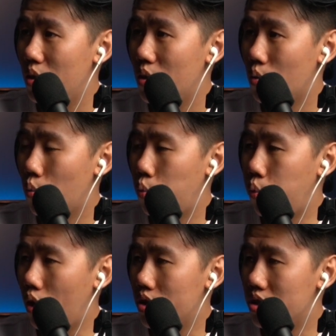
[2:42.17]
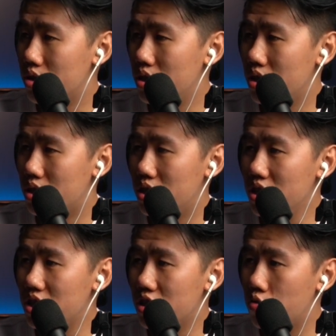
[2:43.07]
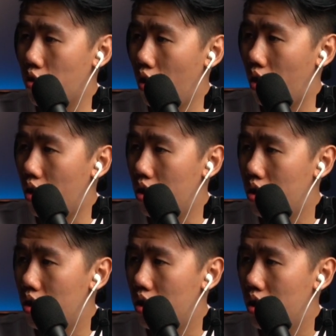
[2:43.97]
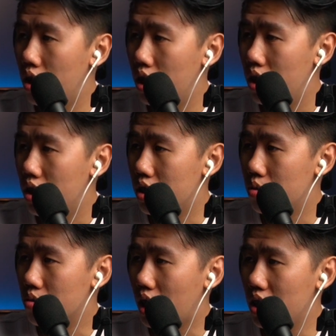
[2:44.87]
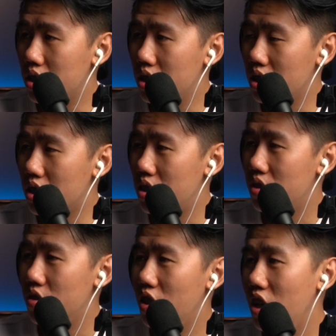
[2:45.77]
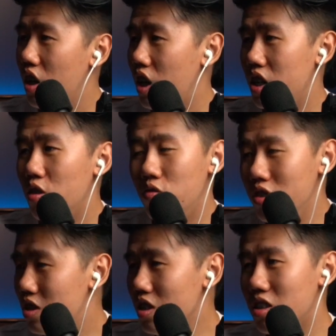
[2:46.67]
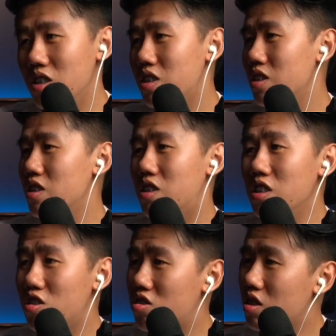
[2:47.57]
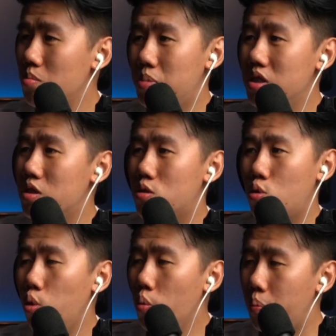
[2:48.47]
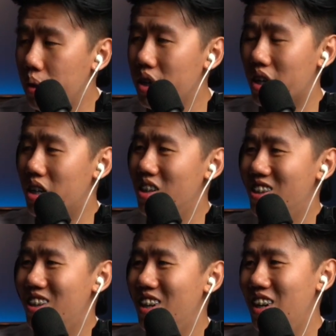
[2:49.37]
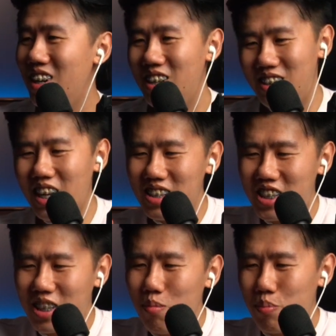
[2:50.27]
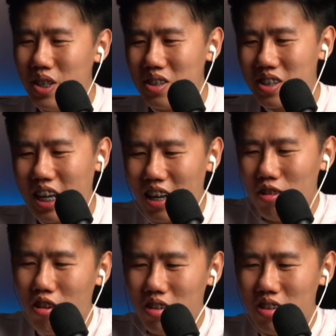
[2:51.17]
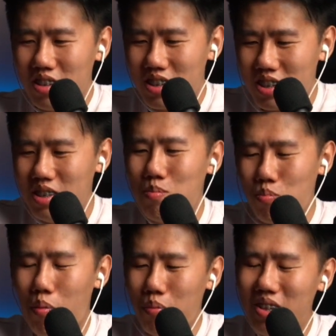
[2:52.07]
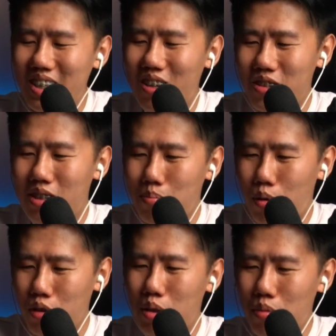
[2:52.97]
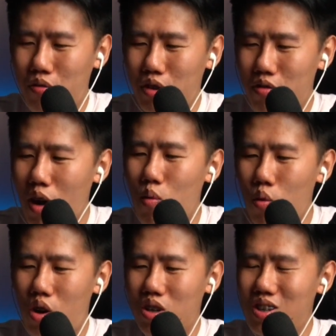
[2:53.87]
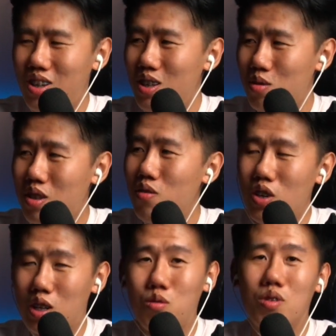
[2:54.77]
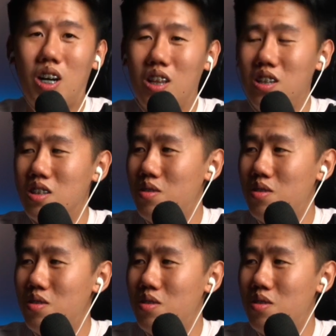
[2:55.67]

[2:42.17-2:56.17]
What is this? This is raw. There's no color here. And the reason is this chicken piece is too big. That chicken piece cannot sit properly on the bottom of the round wok to give it a good color.